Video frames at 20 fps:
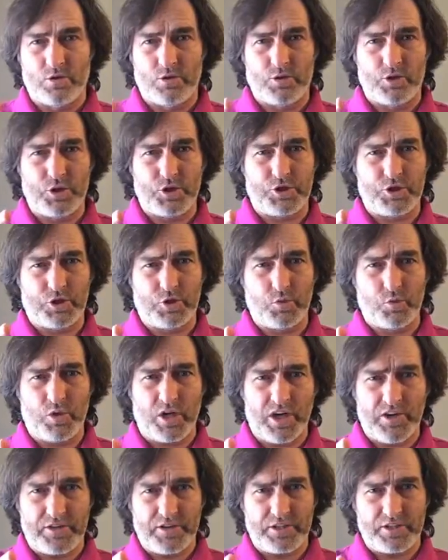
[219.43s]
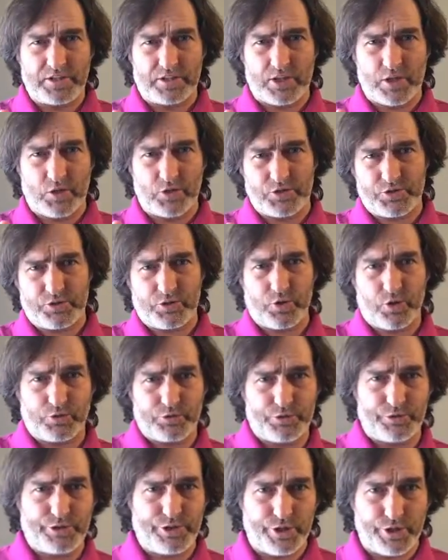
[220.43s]
You shouldn't wear these clothes to go
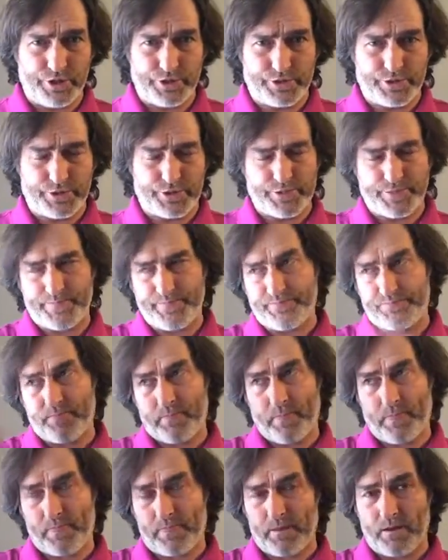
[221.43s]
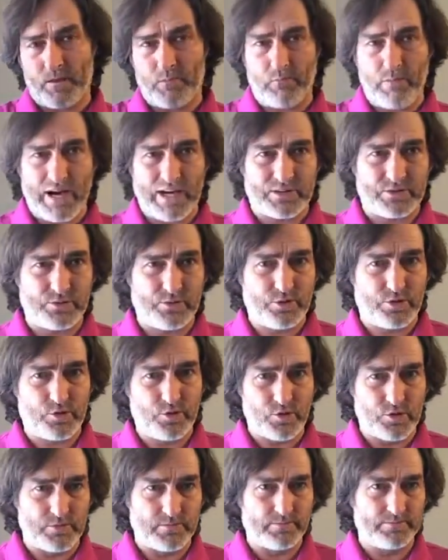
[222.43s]
to church. Back to your
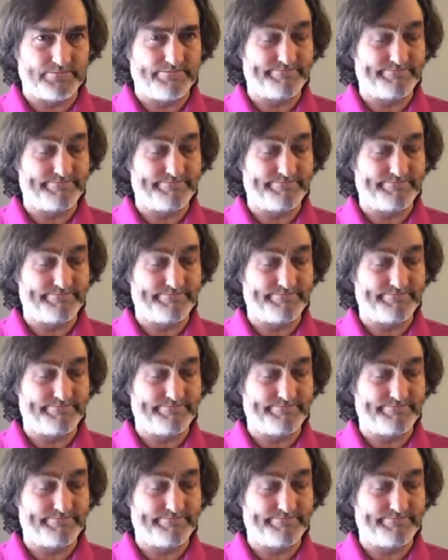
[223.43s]
room.